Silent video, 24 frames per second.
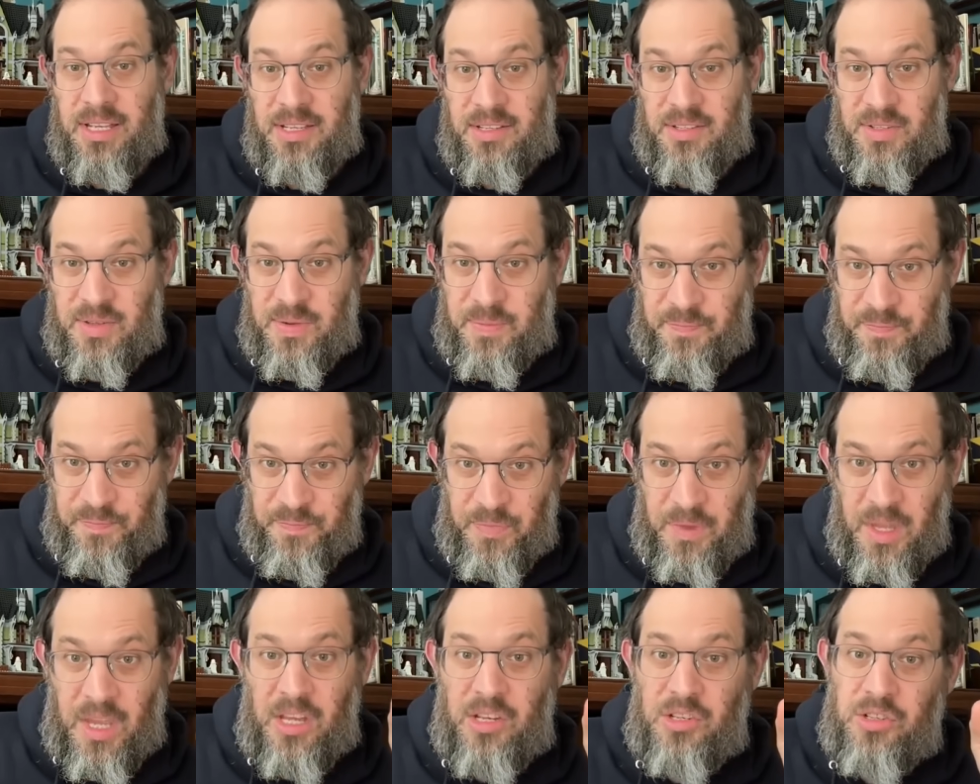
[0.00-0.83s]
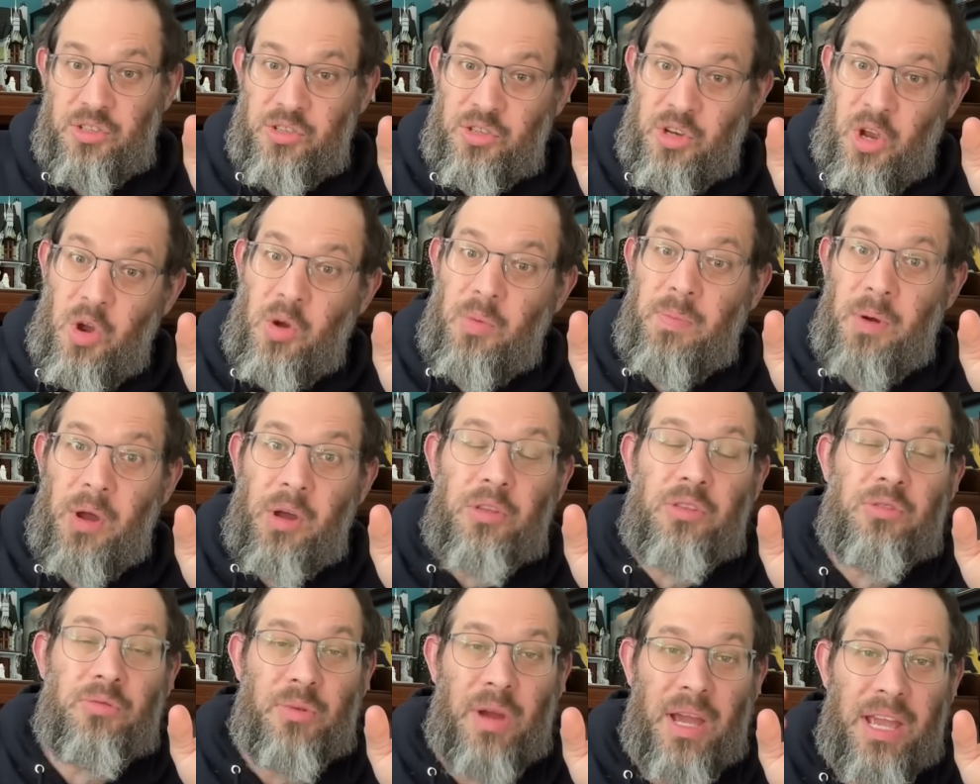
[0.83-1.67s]
is, show
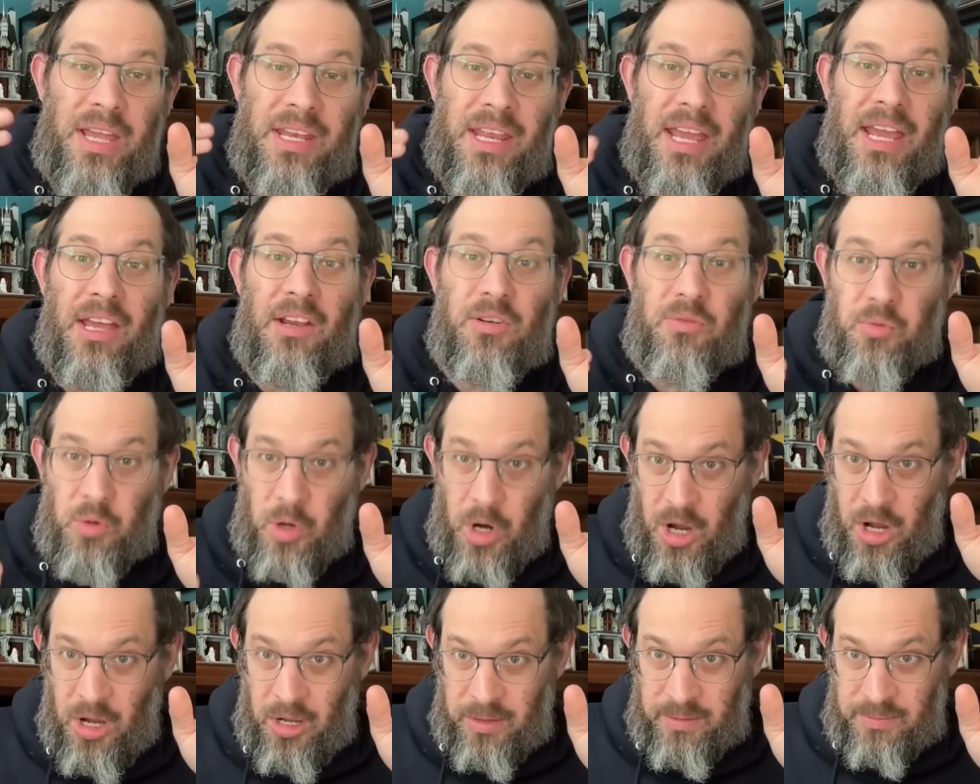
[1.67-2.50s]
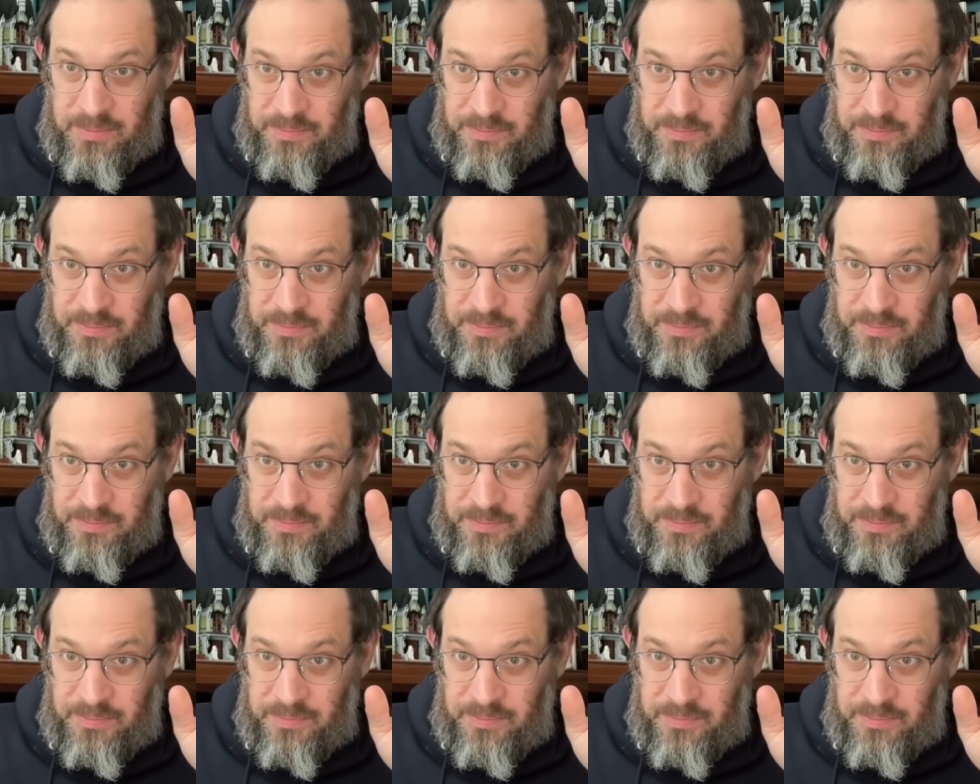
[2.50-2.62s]
both right and wrong.